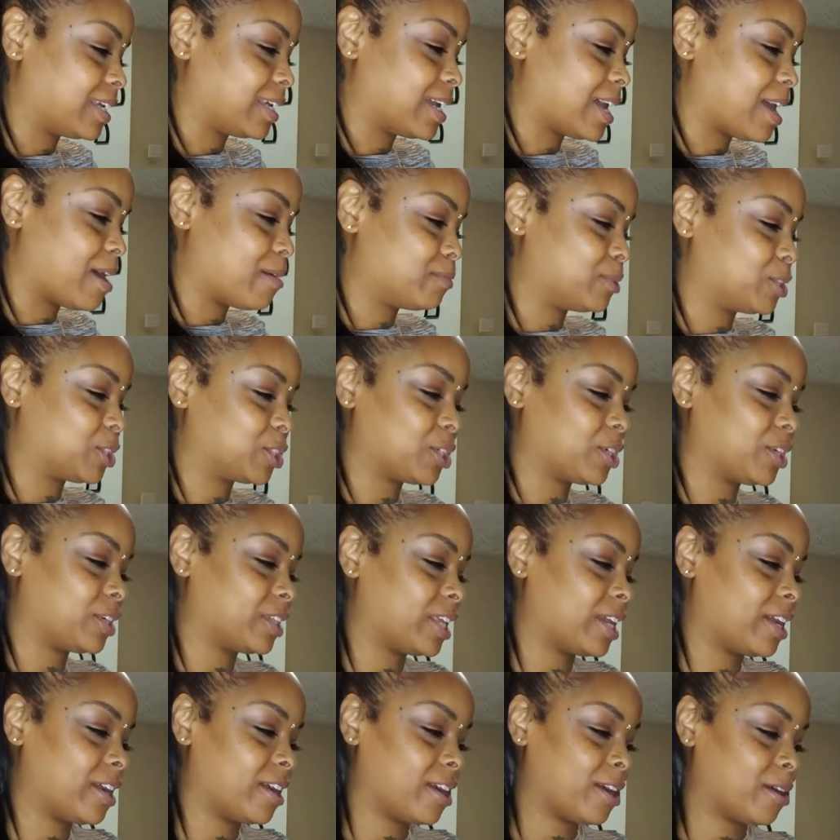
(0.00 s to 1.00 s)
I'm sure
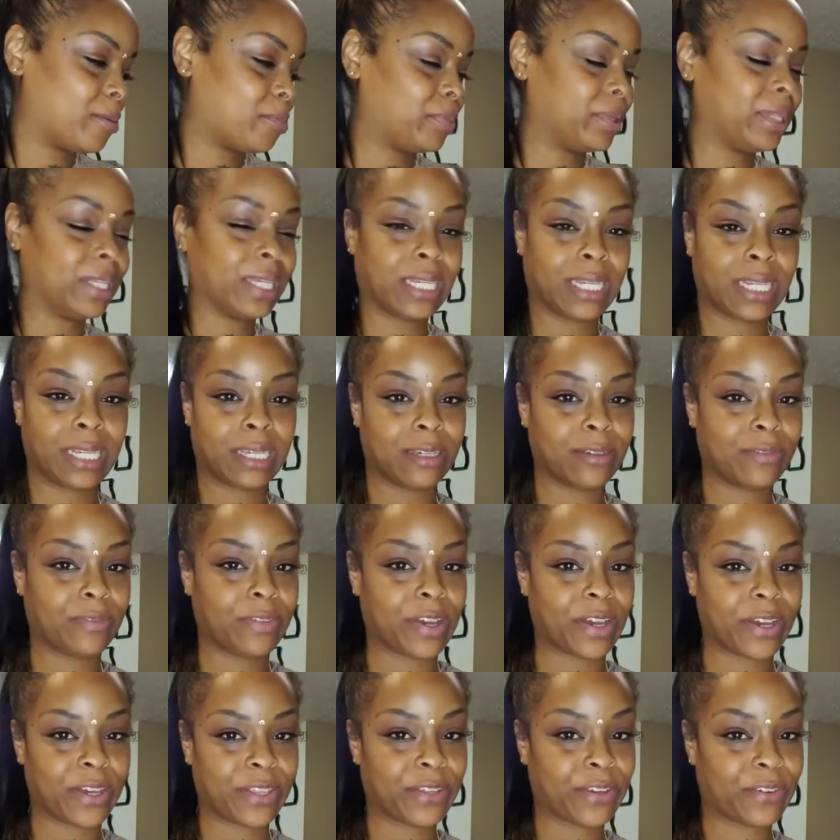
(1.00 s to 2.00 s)
there are plenty of
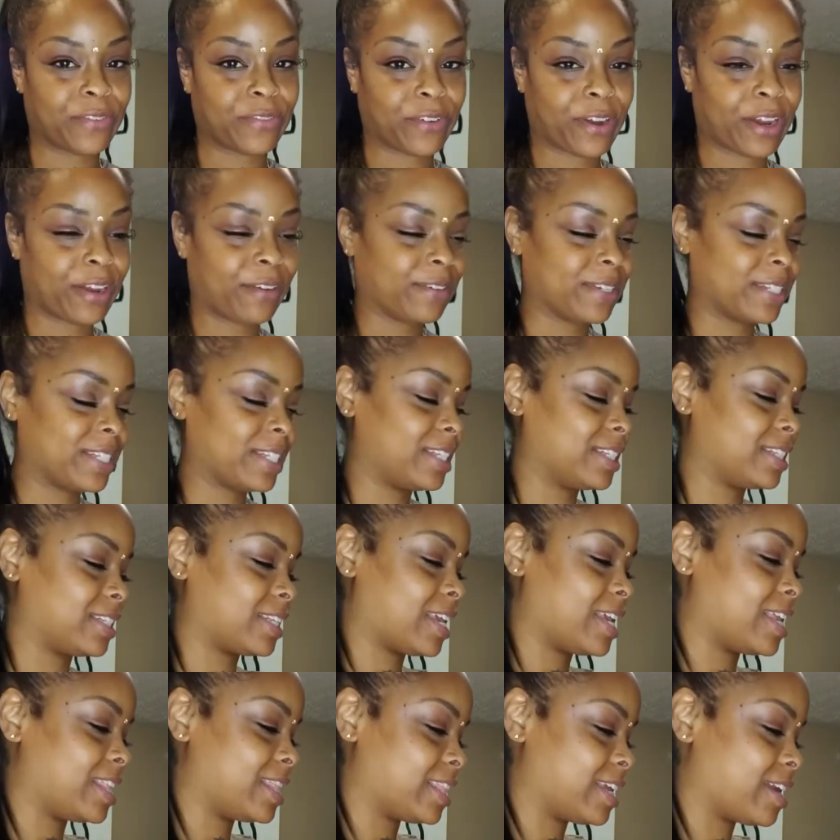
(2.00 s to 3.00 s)
other fragrances
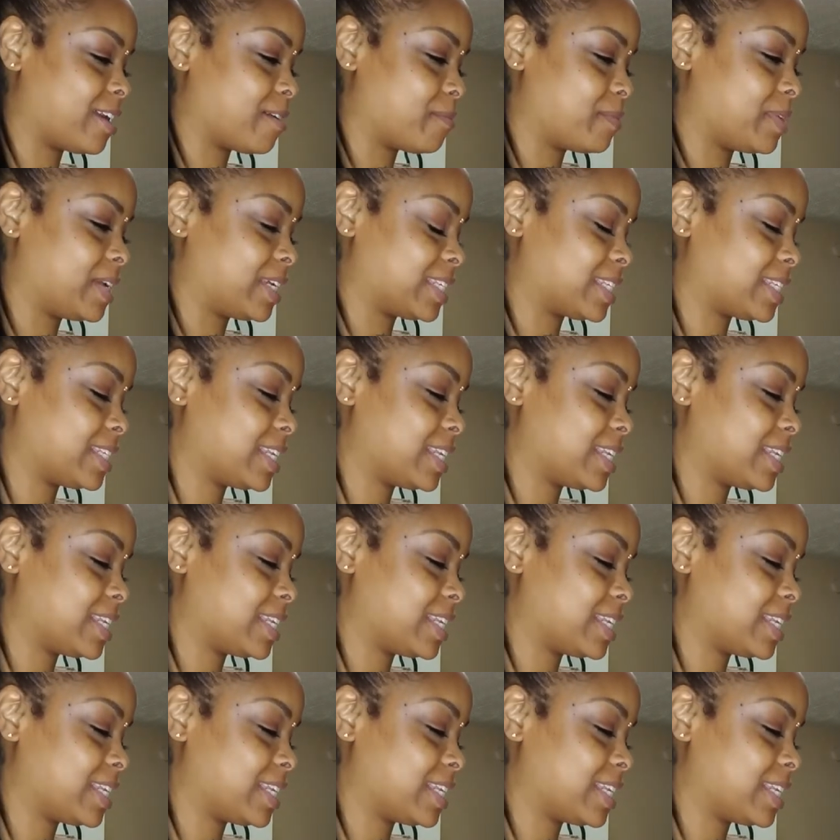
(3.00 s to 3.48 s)
in there mixed